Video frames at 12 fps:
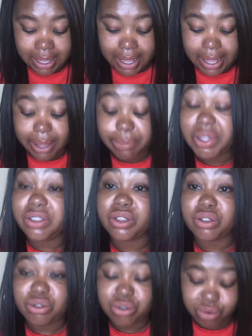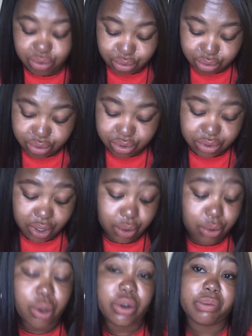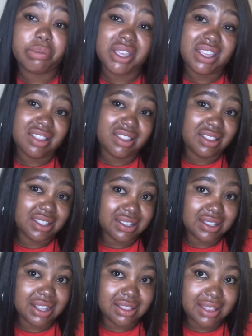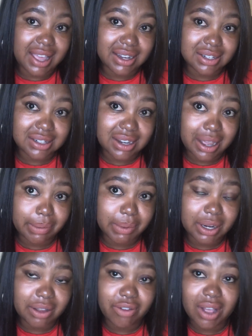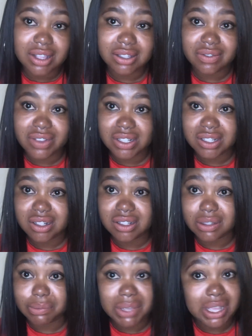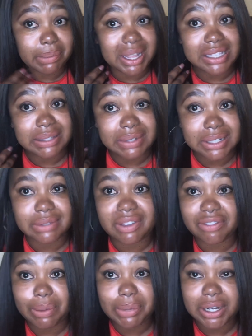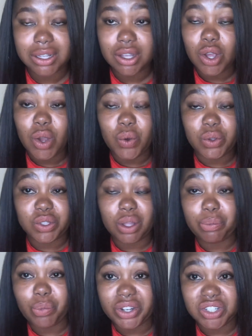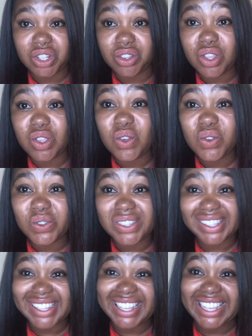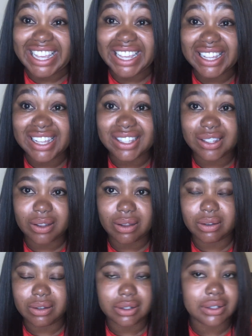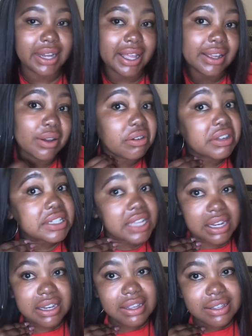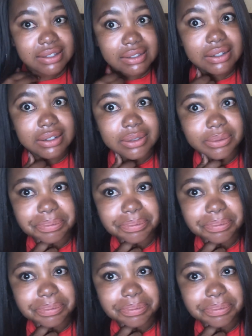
I mean, the news, the economy, this and that. I mean, for us, for instance, me and my husband, my family, we stopped watching the news years ago, like over 10 years now.